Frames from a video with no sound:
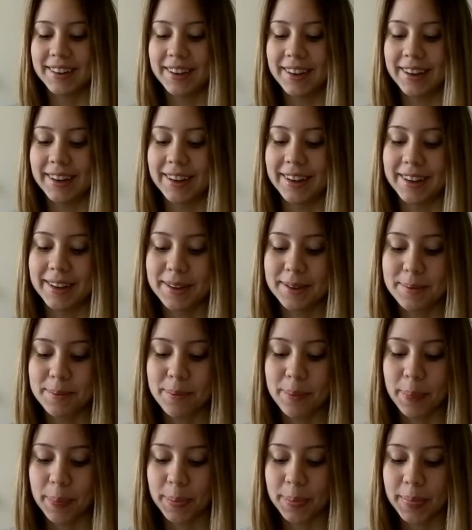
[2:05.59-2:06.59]
uh,
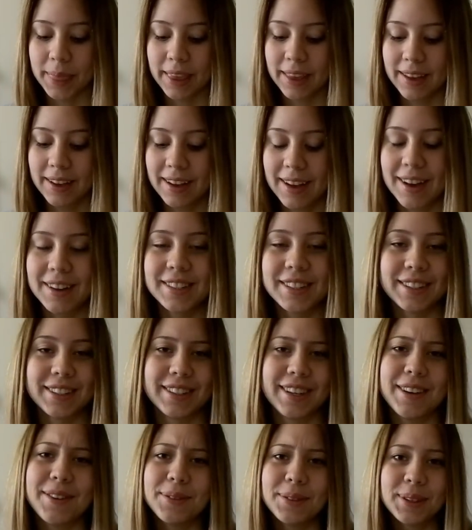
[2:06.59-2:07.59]
I was like, is
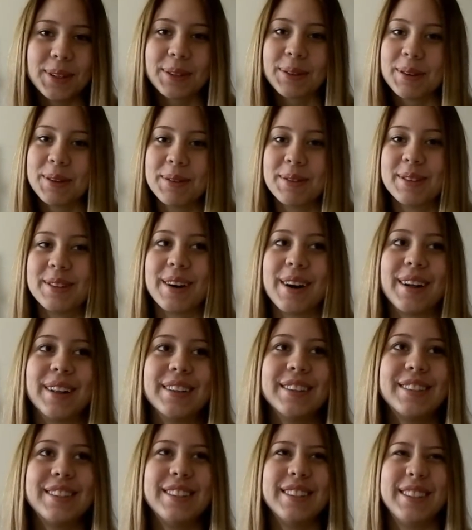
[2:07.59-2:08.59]
that only
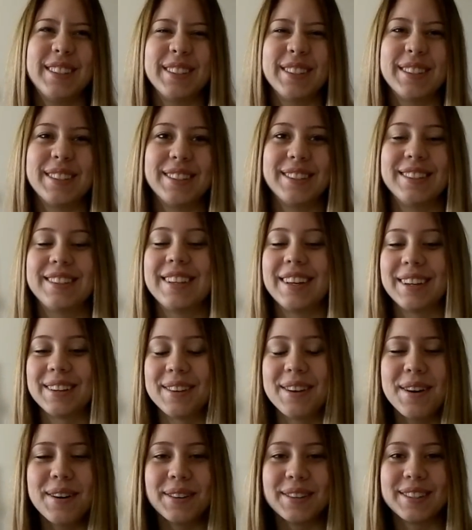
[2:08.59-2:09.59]
$21? She's, says, she's like,
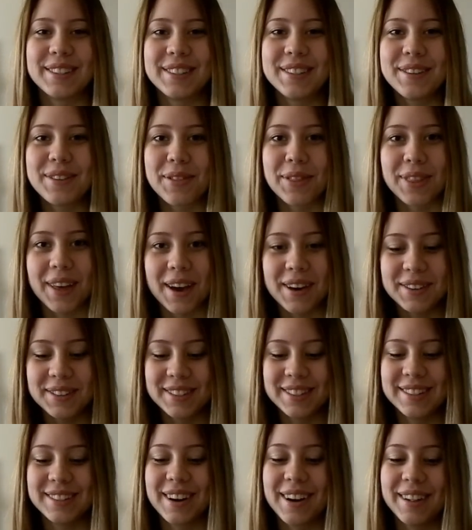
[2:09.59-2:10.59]
no, it's
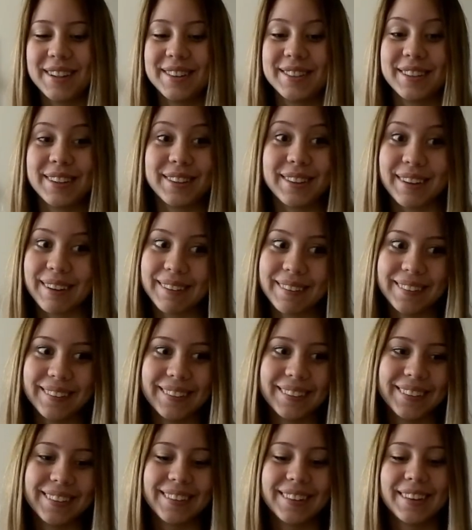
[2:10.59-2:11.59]
$2,000. I was like,
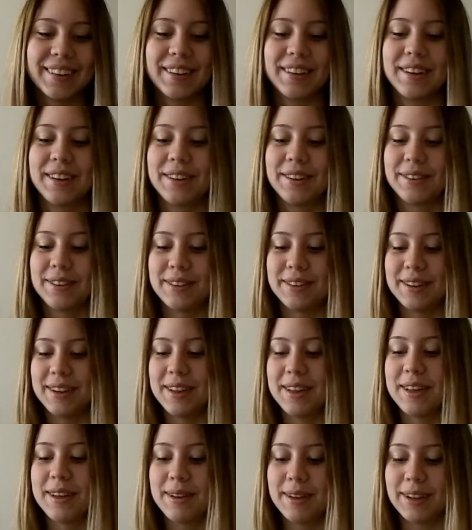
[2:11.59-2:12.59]
oh, well,
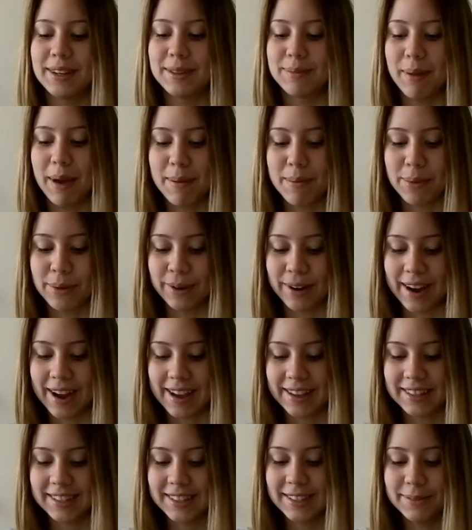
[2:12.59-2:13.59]
that's my poor
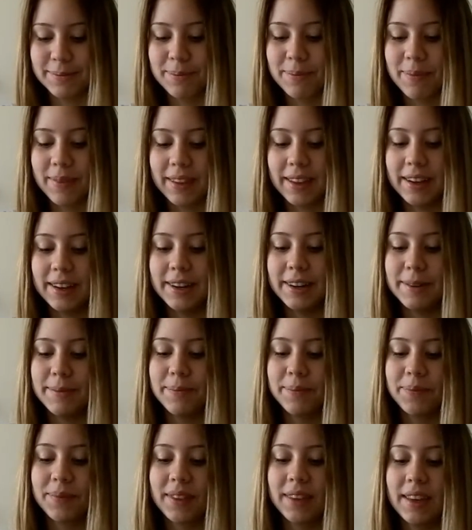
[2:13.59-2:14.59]
ass.
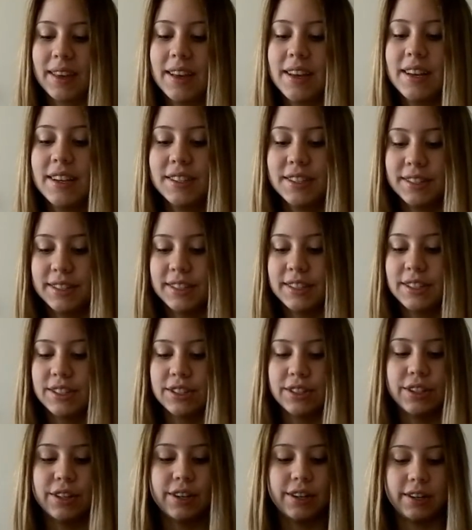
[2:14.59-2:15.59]
Um, so this
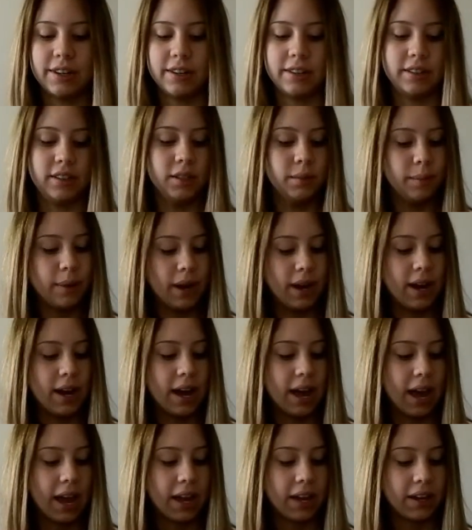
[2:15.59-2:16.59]
skirt is
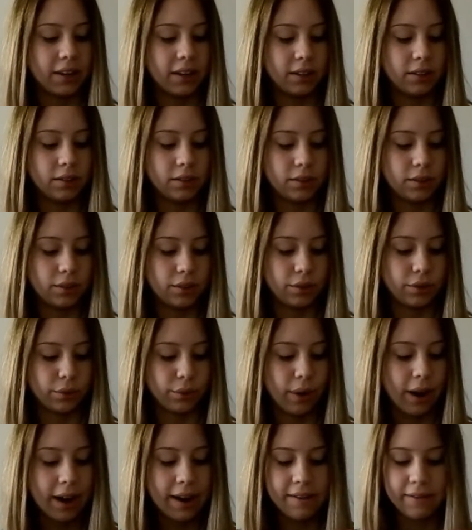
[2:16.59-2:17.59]
by
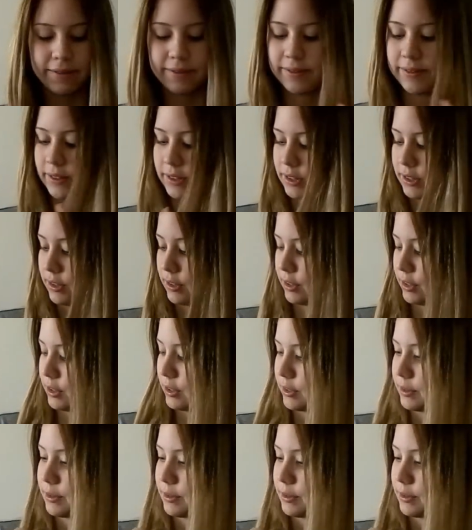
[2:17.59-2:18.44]
Gryphon.